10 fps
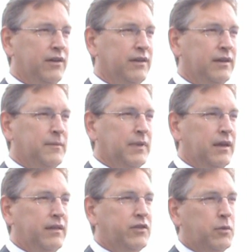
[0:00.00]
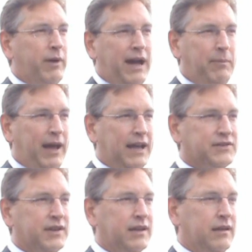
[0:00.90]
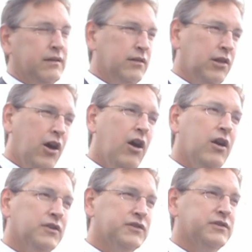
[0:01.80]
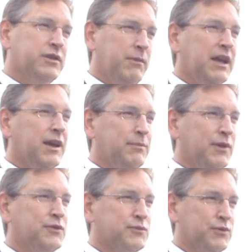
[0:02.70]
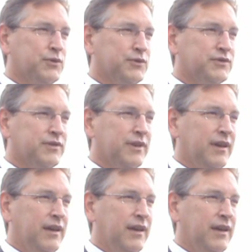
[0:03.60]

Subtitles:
that they're bypassing laws to make up those rules,